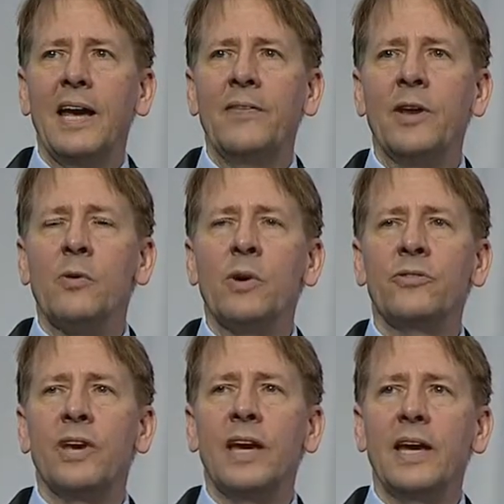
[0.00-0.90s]
And there
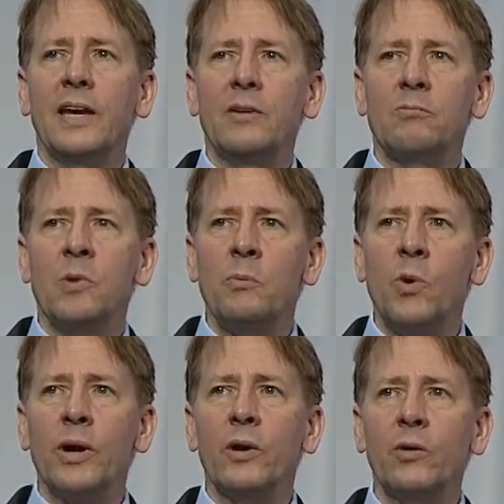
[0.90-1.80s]
was a
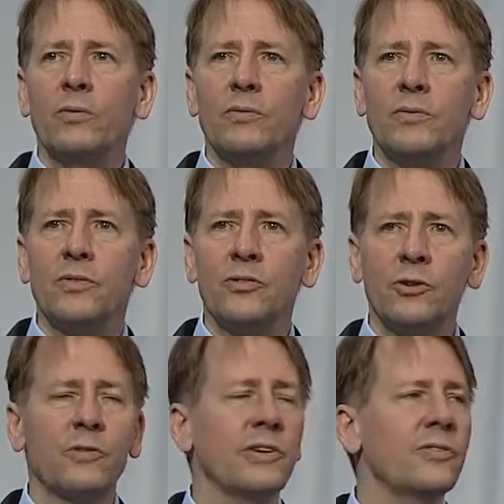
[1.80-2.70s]
memorial
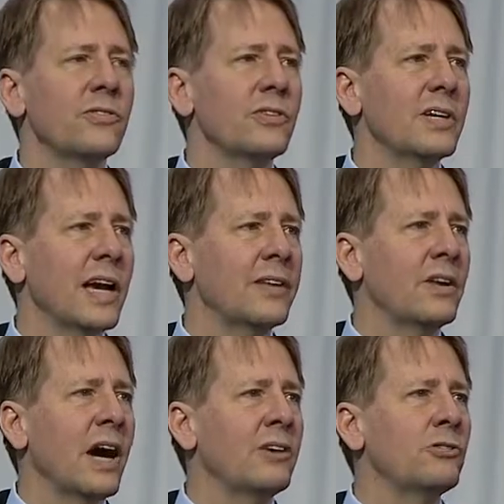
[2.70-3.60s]
service at
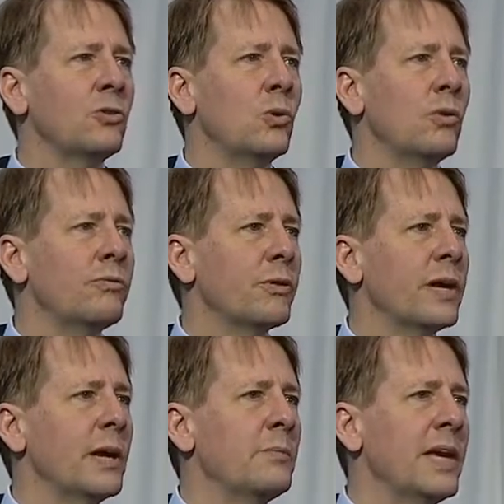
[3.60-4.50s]
the high school for
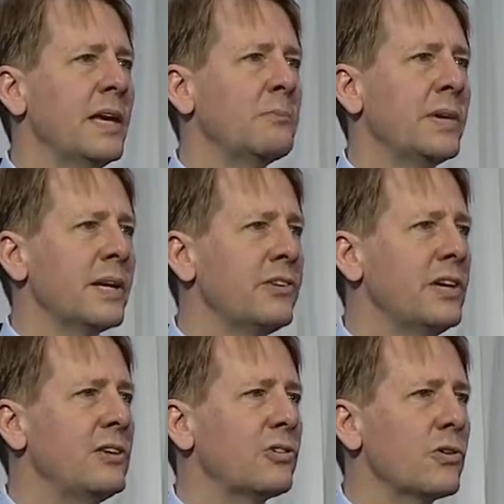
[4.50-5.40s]
him. He had been a
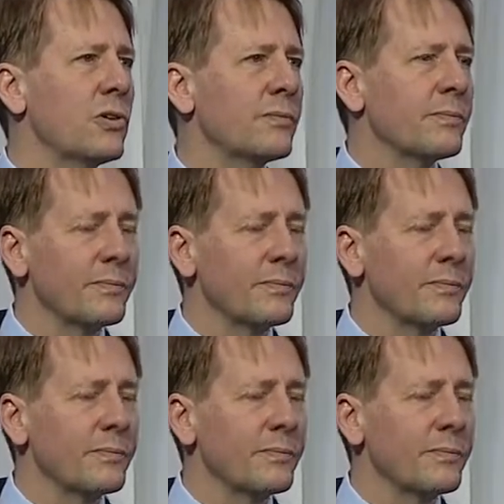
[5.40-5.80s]
teacher